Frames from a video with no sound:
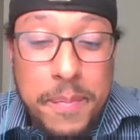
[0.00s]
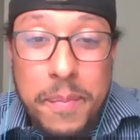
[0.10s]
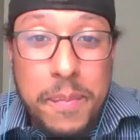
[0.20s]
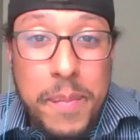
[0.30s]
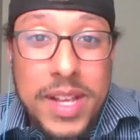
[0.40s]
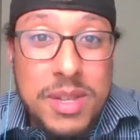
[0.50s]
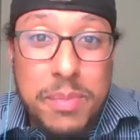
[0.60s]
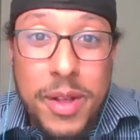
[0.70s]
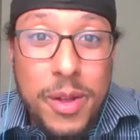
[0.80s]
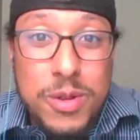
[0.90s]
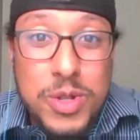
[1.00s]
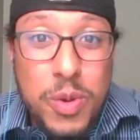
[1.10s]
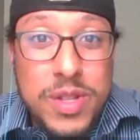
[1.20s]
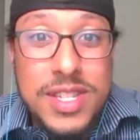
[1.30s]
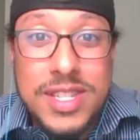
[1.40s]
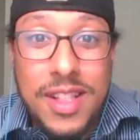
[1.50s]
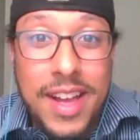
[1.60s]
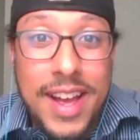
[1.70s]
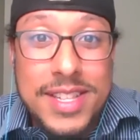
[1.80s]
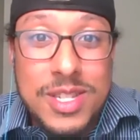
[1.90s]
Mason Miller joins this
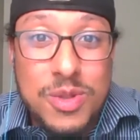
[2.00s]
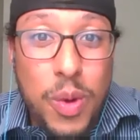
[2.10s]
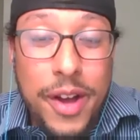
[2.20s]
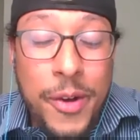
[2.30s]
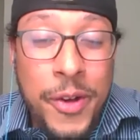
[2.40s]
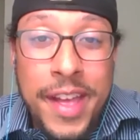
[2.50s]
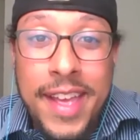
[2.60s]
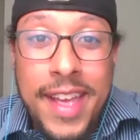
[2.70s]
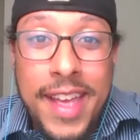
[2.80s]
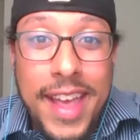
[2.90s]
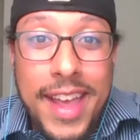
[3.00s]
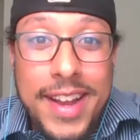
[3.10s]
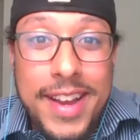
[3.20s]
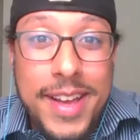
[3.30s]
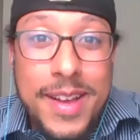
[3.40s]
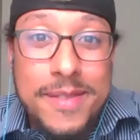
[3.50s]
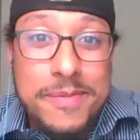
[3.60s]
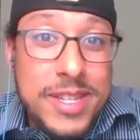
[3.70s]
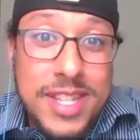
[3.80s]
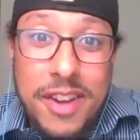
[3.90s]
class as well. And the
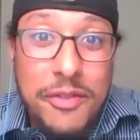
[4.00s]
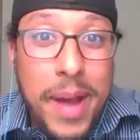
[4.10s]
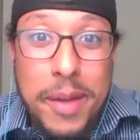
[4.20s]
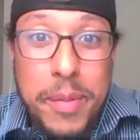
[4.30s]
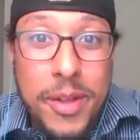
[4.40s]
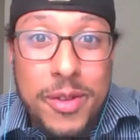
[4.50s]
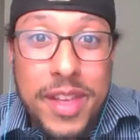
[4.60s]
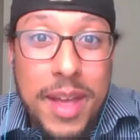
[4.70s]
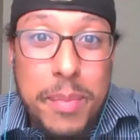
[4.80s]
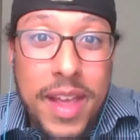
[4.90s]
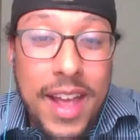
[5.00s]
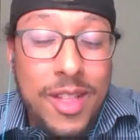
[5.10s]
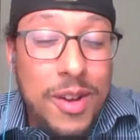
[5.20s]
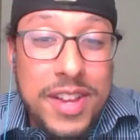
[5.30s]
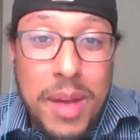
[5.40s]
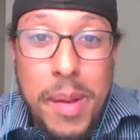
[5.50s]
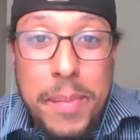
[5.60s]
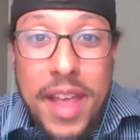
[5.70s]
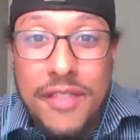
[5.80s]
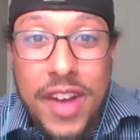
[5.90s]
son of Mike Miller, the NBA, longtime
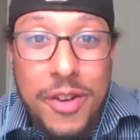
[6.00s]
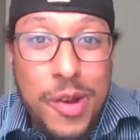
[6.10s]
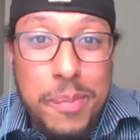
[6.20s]
NBA veteran.